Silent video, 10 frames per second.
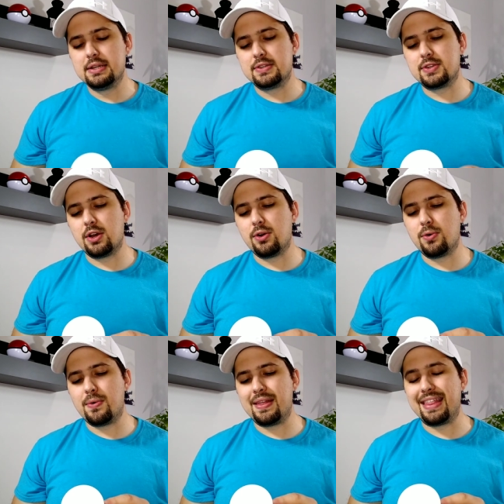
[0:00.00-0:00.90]

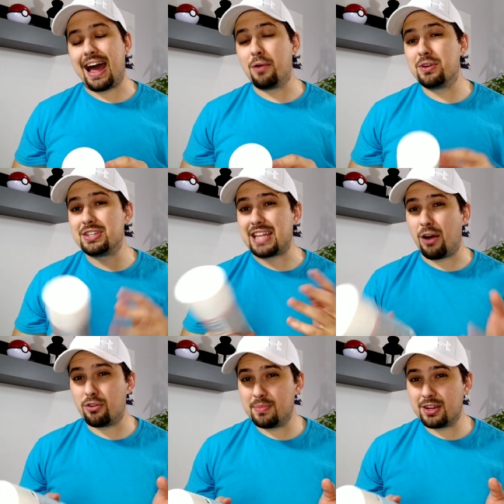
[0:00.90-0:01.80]
So I wish
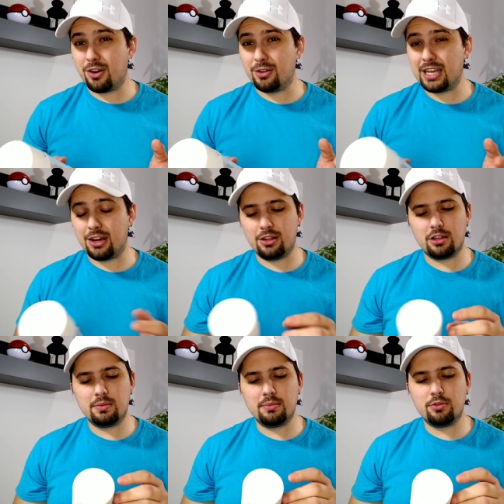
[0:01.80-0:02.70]
that would have been called out a
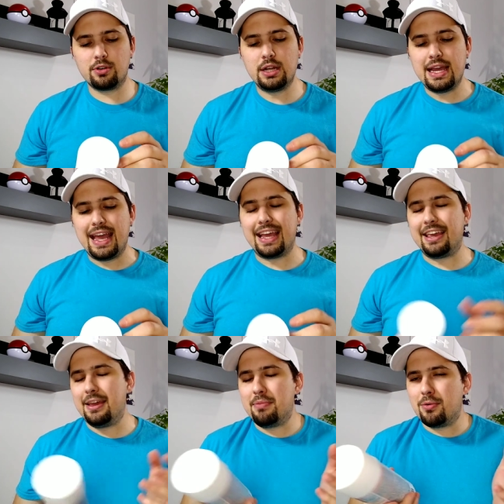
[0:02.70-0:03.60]
little bit more. In
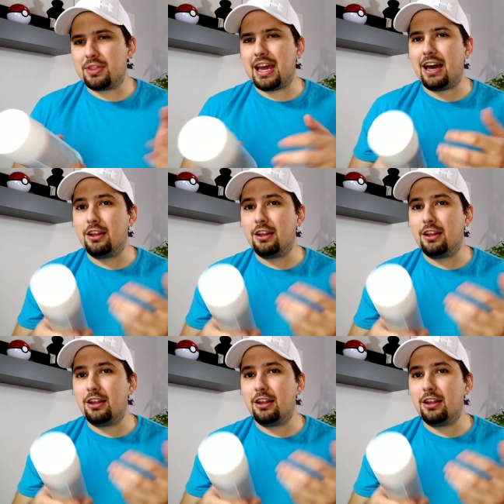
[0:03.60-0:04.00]
keeping with the